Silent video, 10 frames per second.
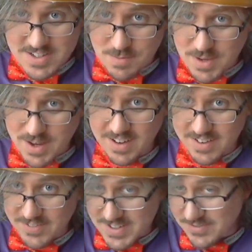up here.
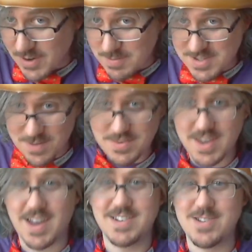If it's from
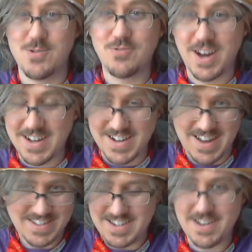something, I don't
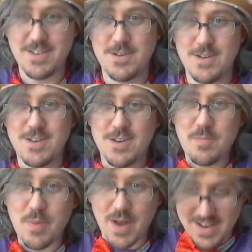recognize it.
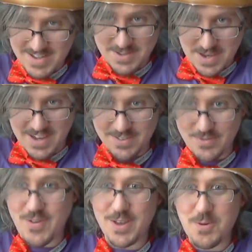But it's
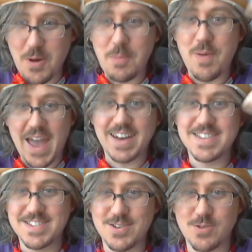fairly well
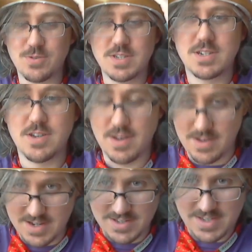padded, so this
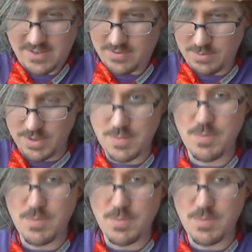could conceivably